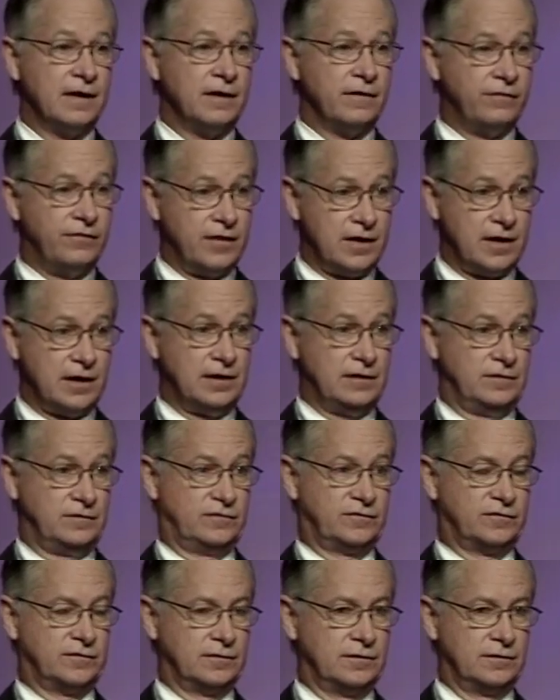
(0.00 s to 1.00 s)

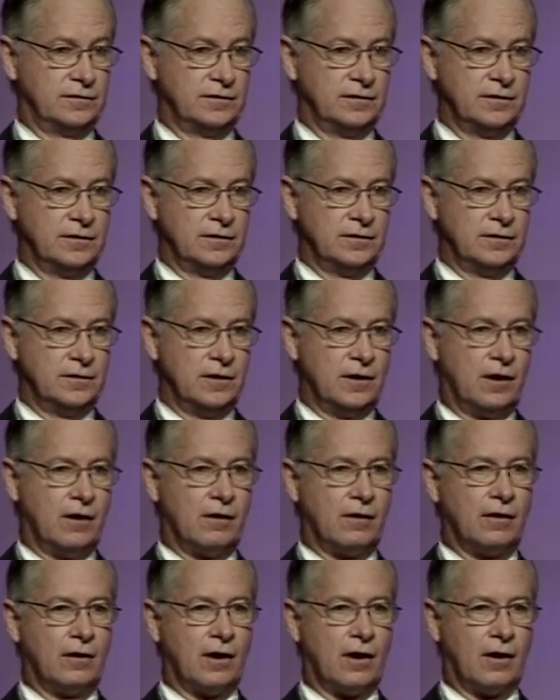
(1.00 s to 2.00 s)
These
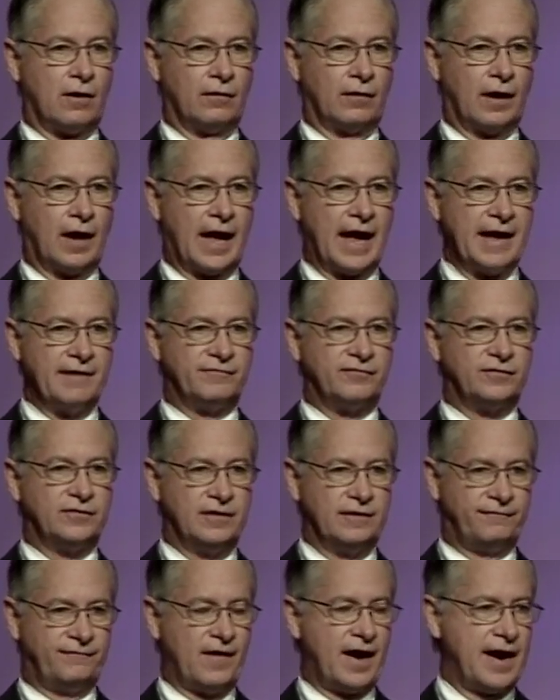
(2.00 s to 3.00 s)
are our life's
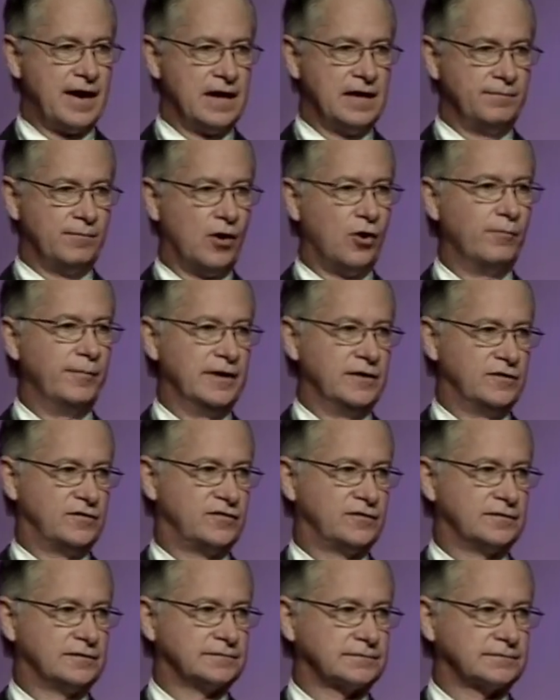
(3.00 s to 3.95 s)
defining moments.